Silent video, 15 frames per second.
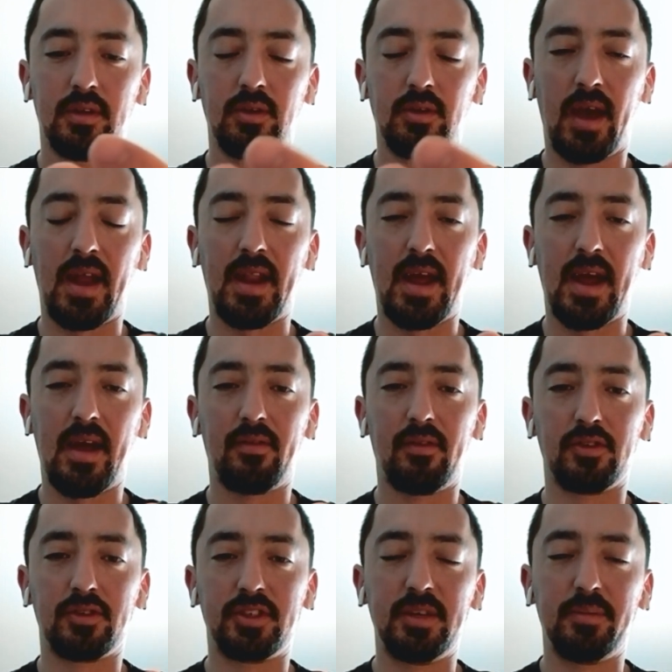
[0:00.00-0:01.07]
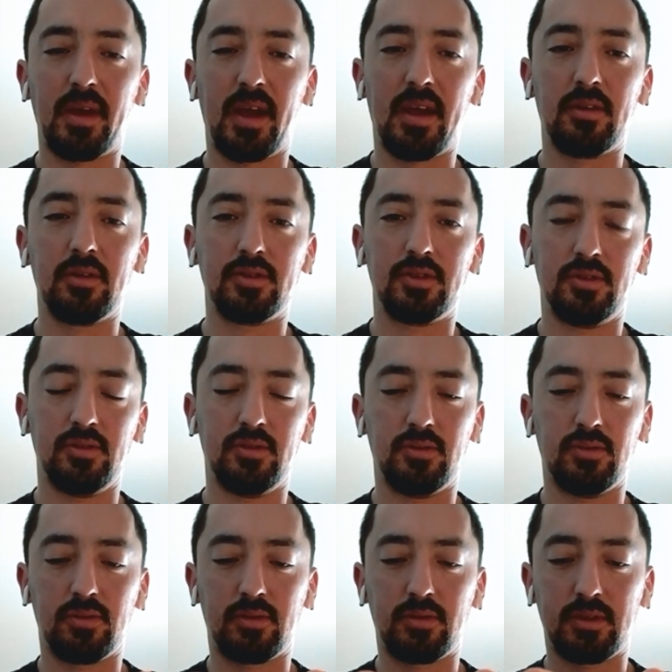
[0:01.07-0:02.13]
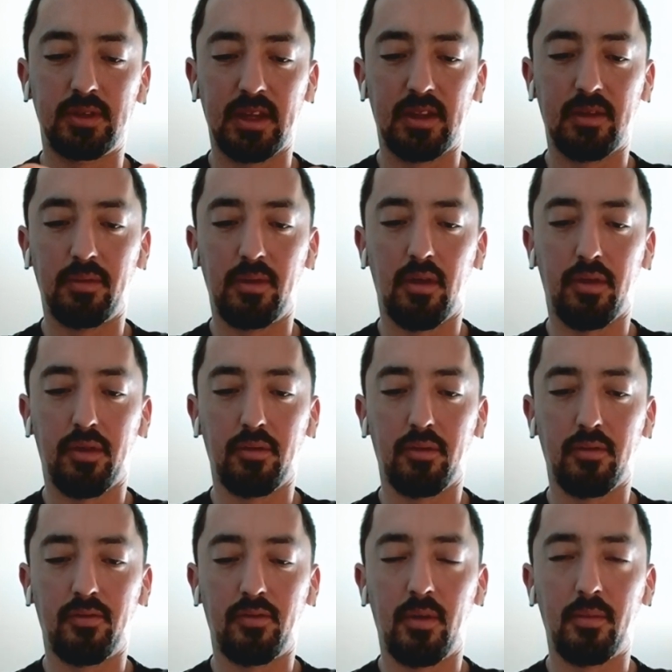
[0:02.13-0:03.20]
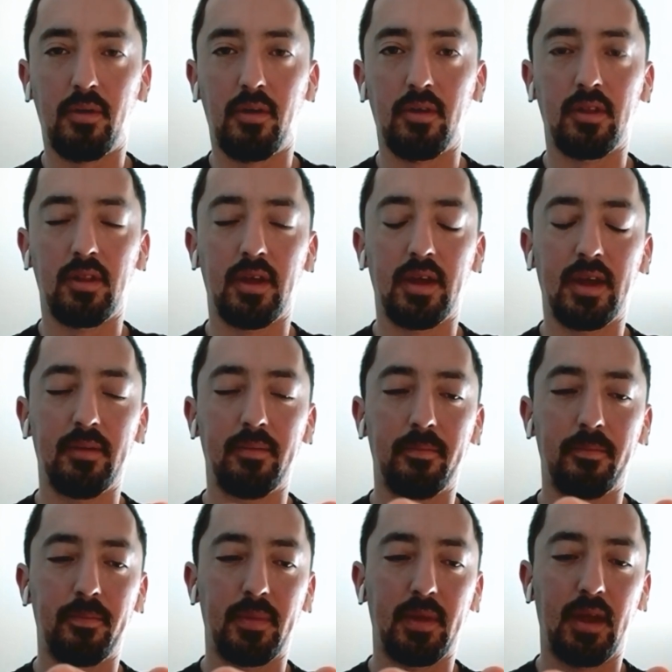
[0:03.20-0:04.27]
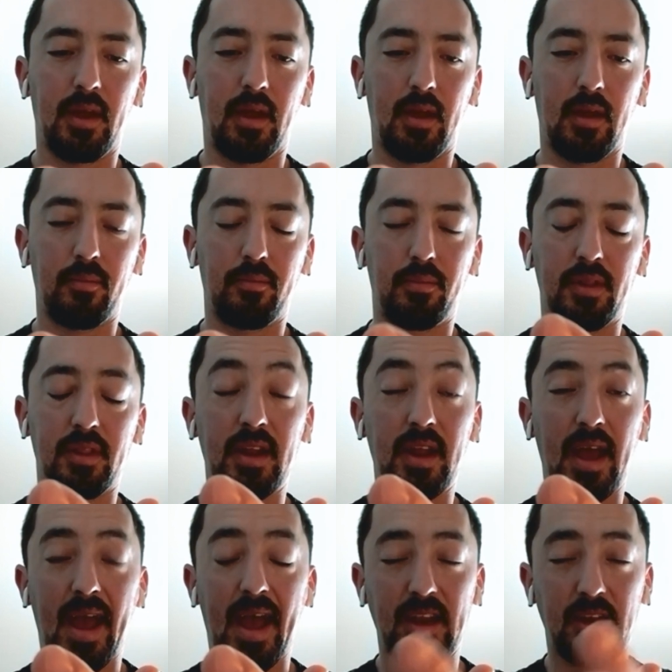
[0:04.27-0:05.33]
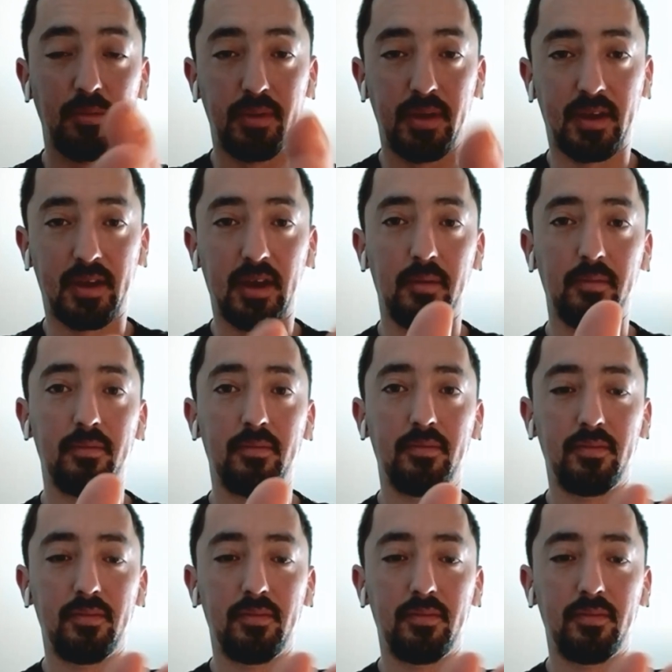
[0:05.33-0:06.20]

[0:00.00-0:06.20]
you had to have your steep angle to get the ball through the front part of the lane, but then it had to pick up